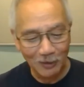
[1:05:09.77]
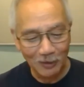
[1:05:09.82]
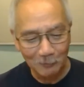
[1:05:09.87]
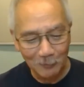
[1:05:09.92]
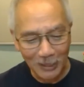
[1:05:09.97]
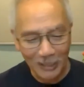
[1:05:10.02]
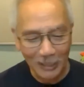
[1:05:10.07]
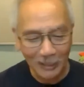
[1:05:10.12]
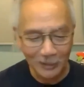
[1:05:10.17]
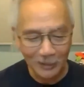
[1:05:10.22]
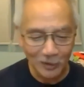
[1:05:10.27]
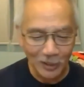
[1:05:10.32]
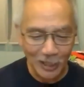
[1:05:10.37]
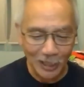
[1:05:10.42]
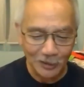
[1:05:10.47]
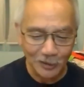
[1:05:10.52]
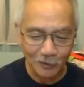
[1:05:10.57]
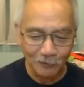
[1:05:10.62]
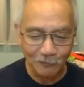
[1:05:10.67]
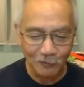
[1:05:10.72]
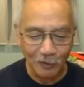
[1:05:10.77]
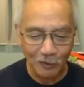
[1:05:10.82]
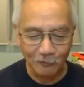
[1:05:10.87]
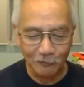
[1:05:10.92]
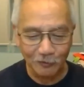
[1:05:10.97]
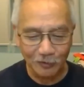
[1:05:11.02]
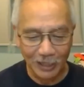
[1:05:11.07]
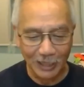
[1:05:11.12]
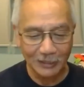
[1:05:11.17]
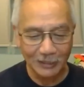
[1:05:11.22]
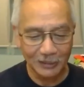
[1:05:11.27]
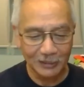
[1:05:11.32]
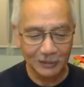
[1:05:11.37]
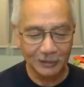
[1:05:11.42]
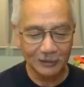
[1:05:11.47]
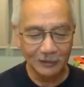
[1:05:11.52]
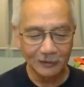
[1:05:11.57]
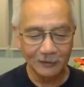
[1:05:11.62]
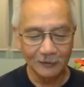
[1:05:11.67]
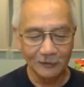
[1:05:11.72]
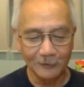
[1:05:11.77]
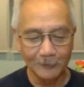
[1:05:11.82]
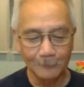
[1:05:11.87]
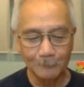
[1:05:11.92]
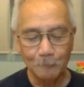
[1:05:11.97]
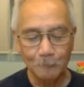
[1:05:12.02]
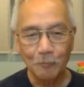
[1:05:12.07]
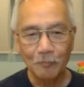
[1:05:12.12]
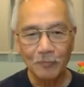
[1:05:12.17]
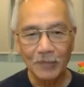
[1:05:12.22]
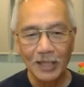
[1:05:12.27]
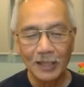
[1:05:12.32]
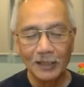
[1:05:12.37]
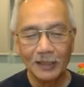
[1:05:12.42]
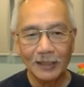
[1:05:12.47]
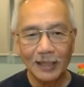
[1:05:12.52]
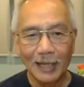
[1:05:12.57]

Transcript: but we'll be ignorant of, of Christ. You know?